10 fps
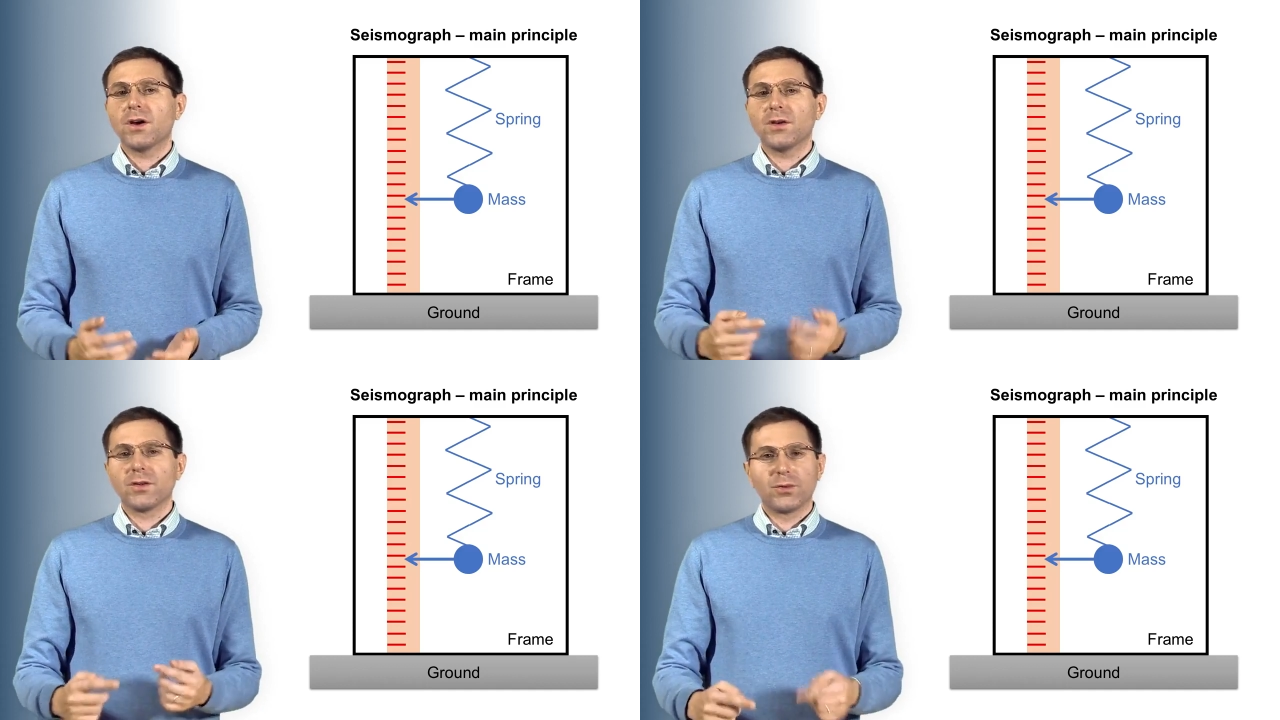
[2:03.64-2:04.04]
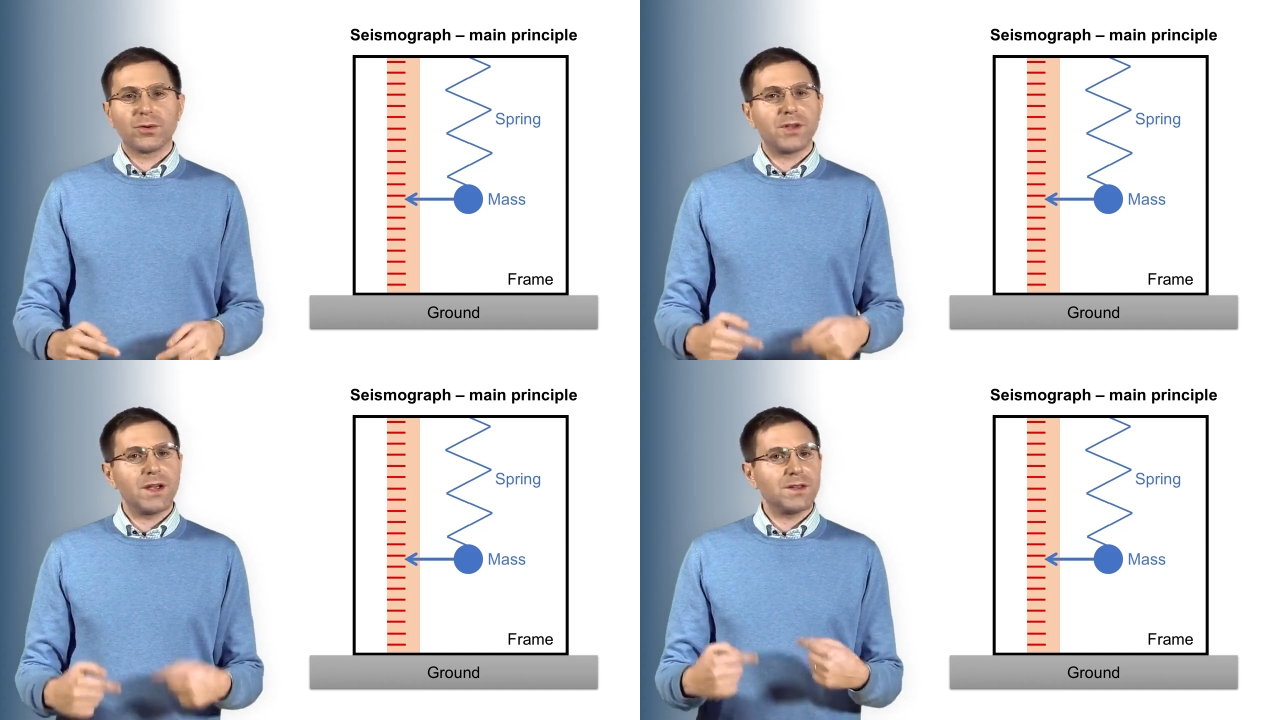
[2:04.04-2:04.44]
on a
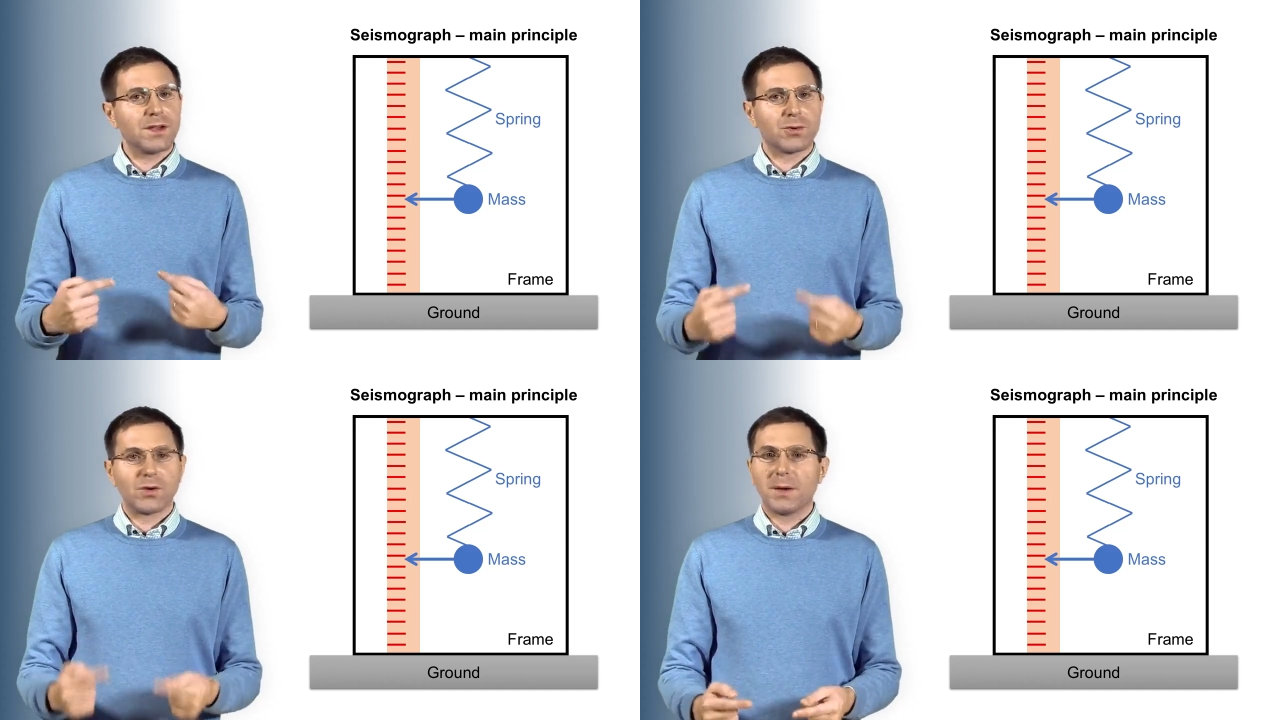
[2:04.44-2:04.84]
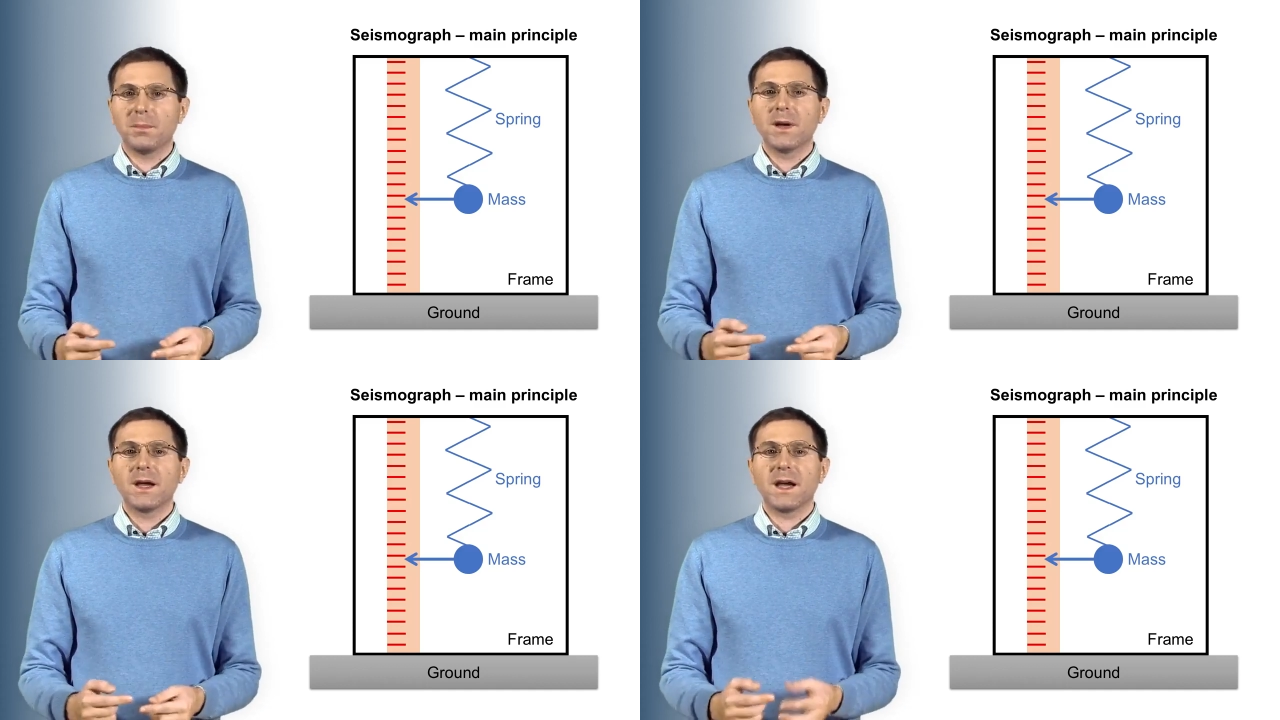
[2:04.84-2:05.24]
rotating
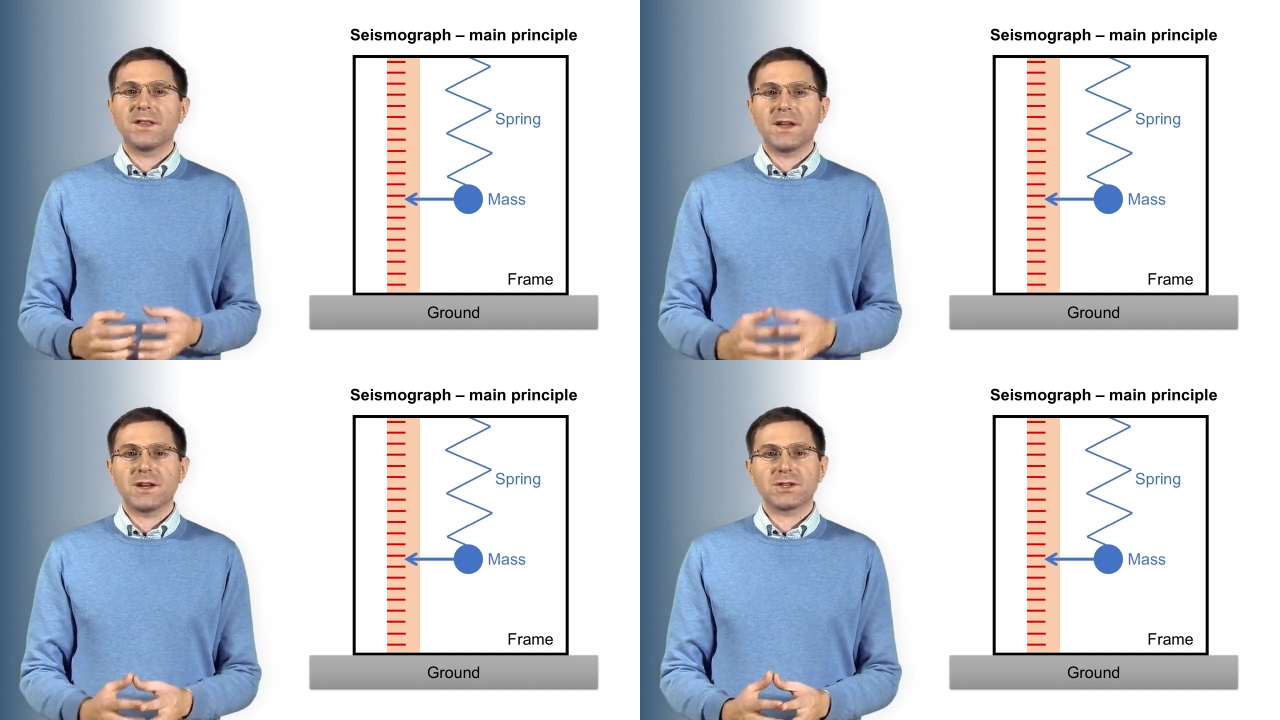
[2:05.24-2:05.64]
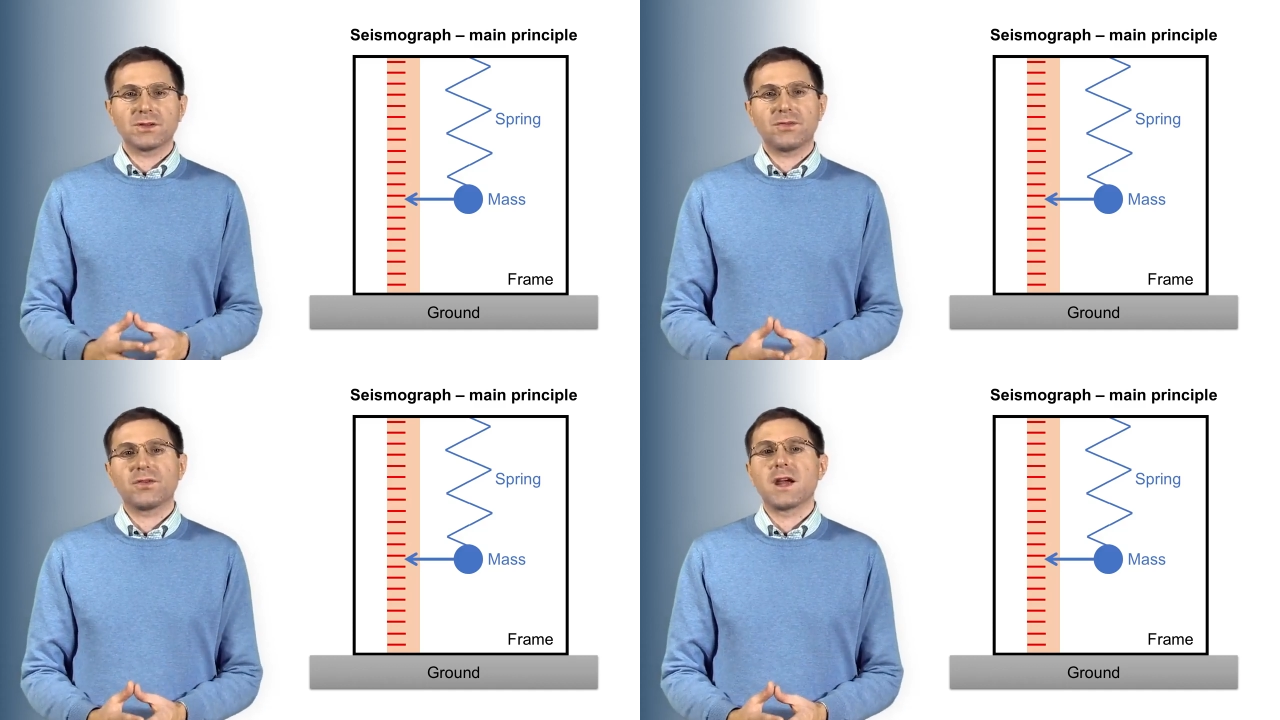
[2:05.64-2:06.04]
drum attached to
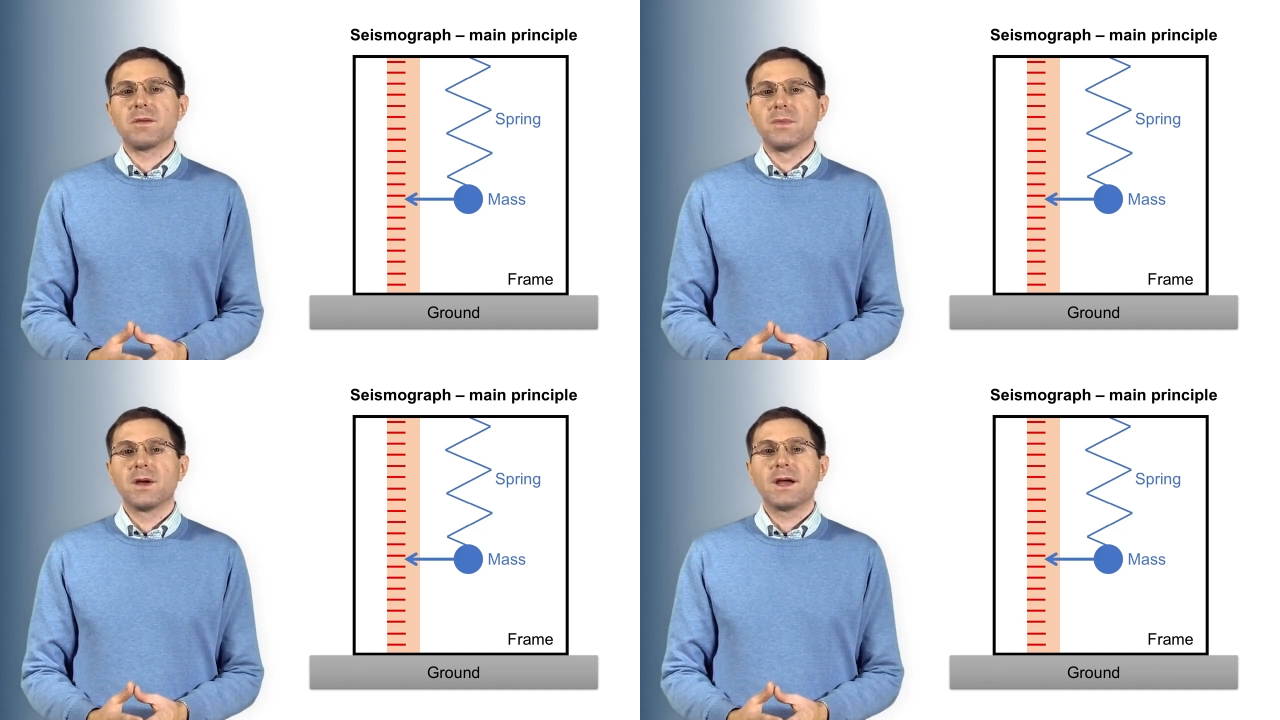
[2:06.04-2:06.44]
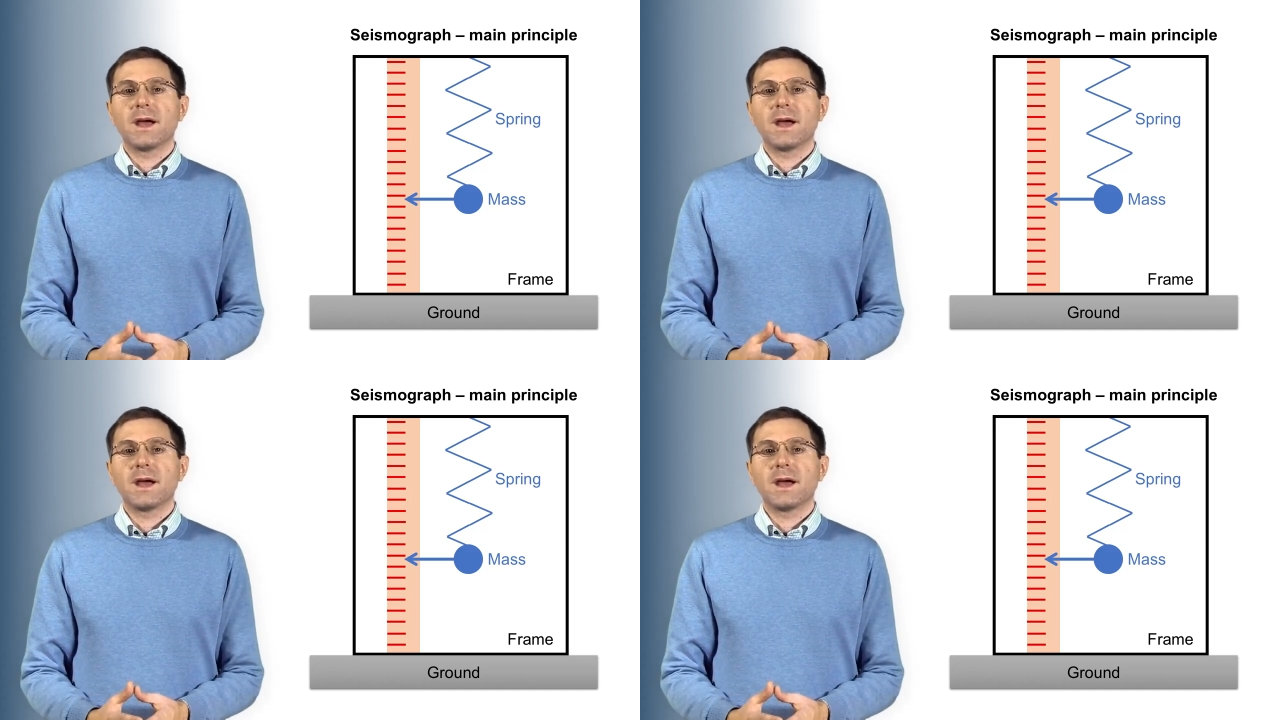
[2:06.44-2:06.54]
the frame